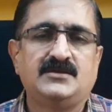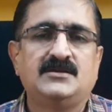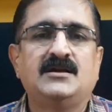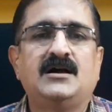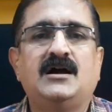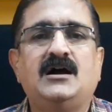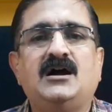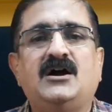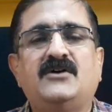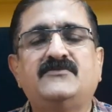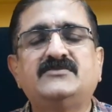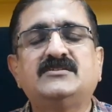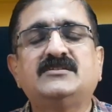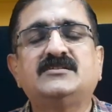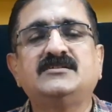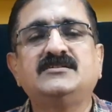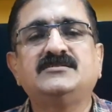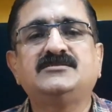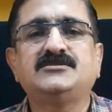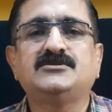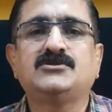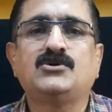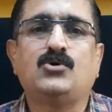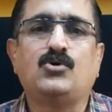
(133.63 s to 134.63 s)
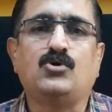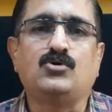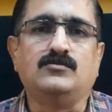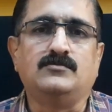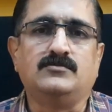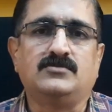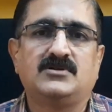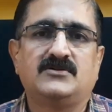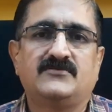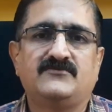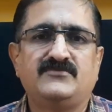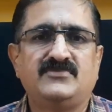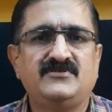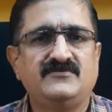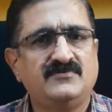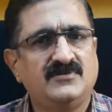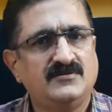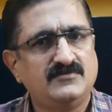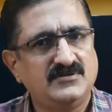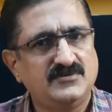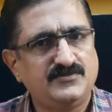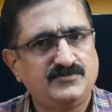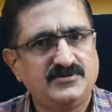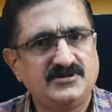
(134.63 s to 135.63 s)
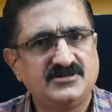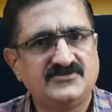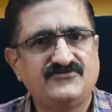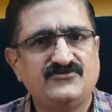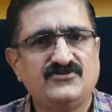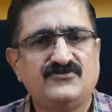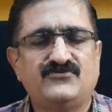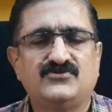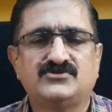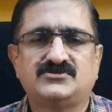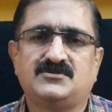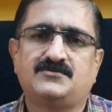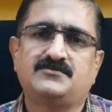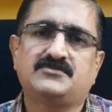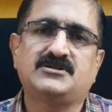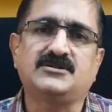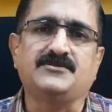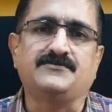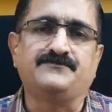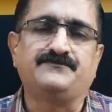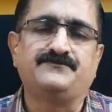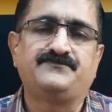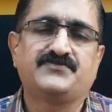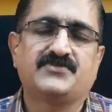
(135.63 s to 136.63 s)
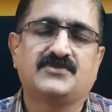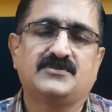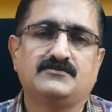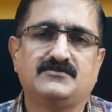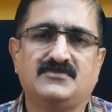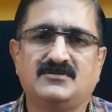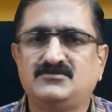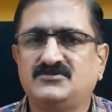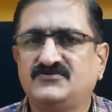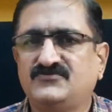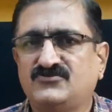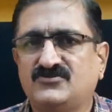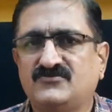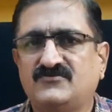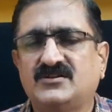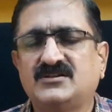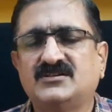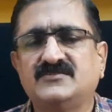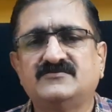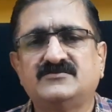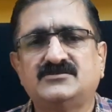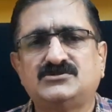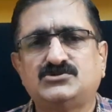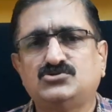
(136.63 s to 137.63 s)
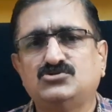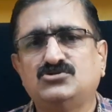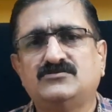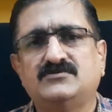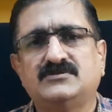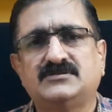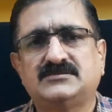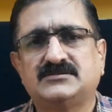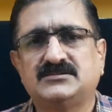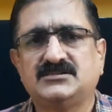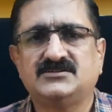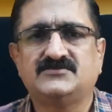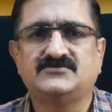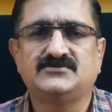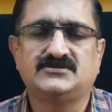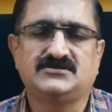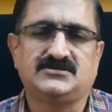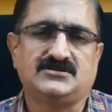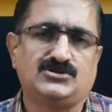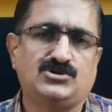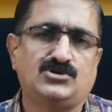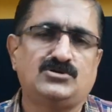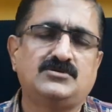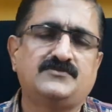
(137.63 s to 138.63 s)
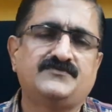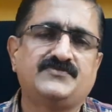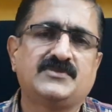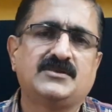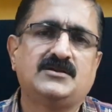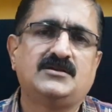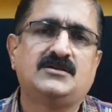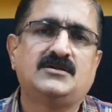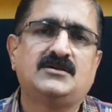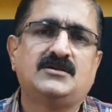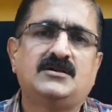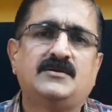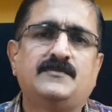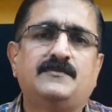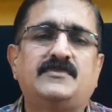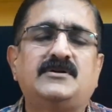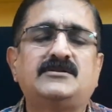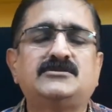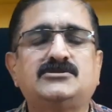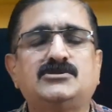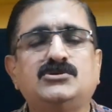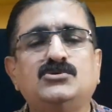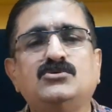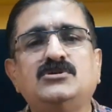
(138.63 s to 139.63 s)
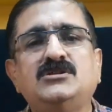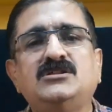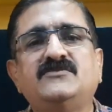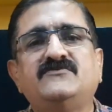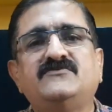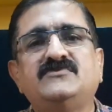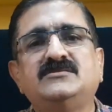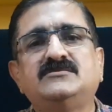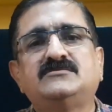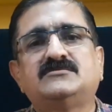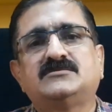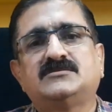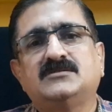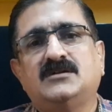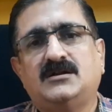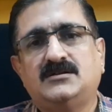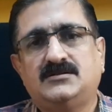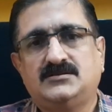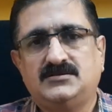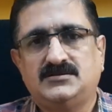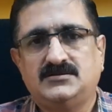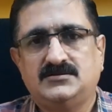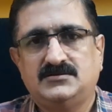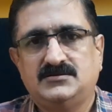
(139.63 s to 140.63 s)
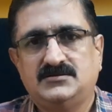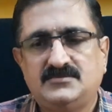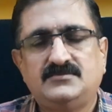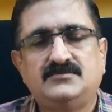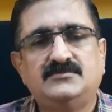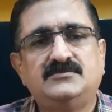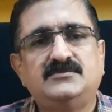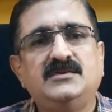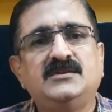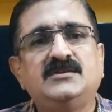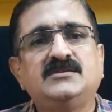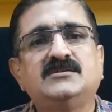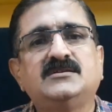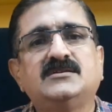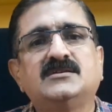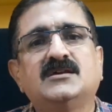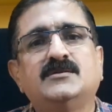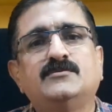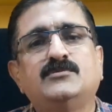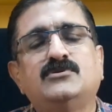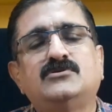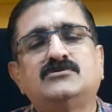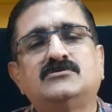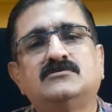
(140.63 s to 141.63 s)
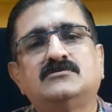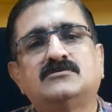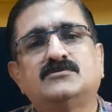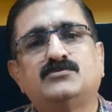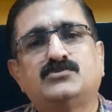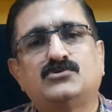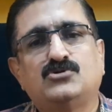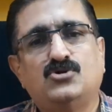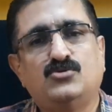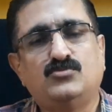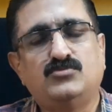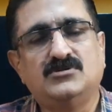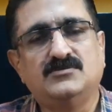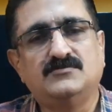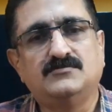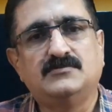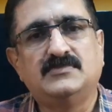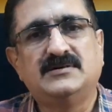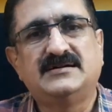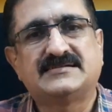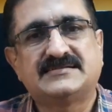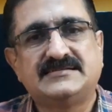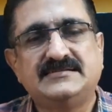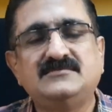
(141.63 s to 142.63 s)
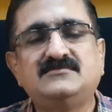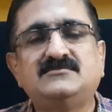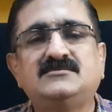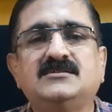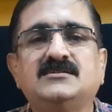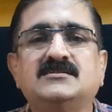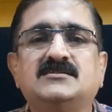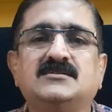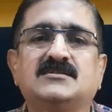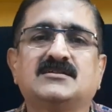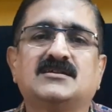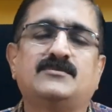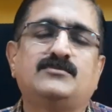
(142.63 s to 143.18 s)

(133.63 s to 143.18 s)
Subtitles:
After reaching home, we may be peaceful for some time, maybe for 1 hour, 2 hours, 3 hours and all. But slowly we start thinking about our problem, rethinking